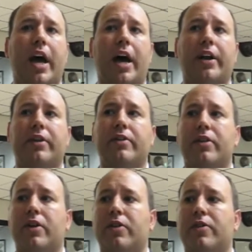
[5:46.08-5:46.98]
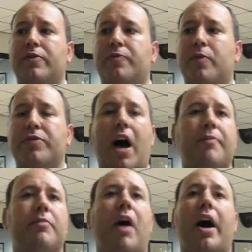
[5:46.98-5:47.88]
And from top
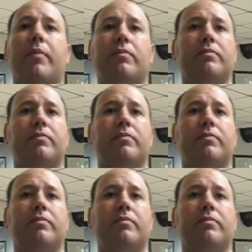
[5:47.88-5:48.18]
to bottom,